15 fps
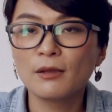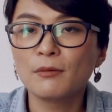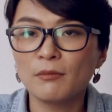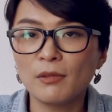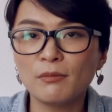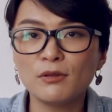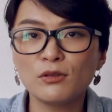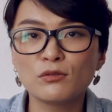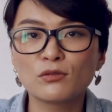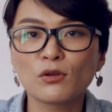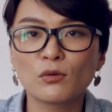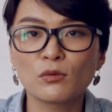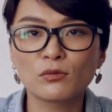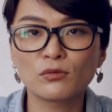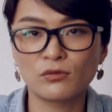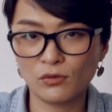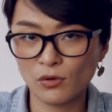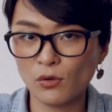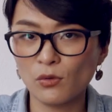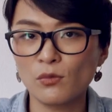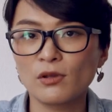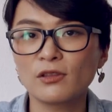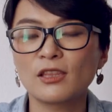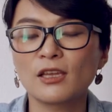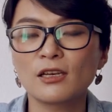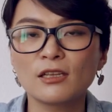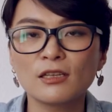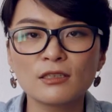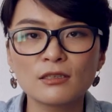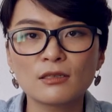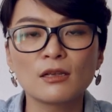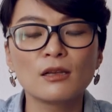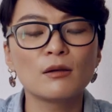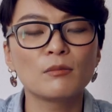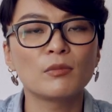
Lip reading: maybe you don't know what that is,